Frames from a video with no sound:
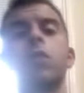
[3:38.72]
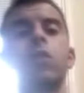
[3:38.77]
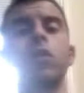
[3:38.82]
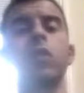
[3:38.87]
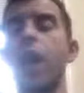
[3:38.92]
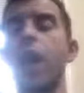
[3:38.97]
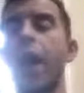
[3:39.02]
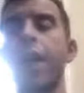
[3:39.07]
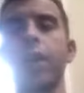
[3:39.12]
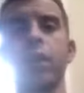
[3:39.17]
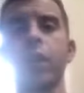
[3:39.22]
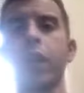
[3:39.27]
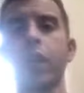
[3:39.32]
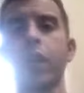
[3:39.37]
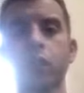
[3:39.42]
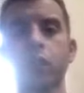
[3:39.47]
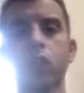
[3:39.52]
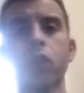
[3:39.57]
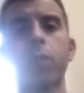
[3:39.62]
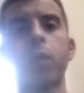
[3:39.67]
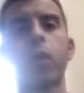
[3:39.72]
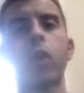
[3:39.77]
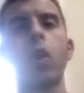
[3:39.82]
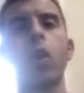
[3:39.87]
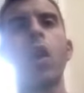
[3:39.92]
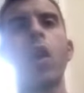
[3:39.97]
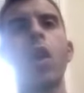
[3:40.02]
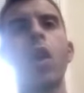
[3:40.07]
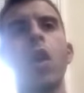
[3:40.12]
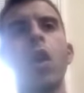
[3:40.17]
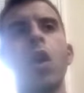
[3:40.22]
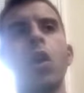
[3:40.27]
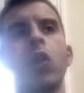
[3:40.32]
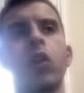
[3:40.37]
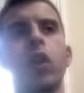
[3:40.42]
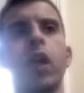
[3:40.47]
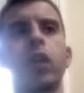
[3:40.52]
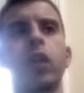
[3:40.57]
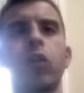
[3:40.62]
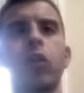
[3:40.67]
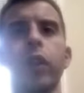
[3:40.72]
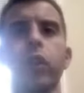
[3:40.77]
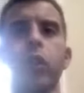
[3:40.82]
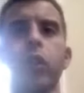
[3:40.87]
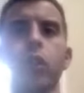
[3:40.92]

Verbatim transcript: not like super. You're not trying to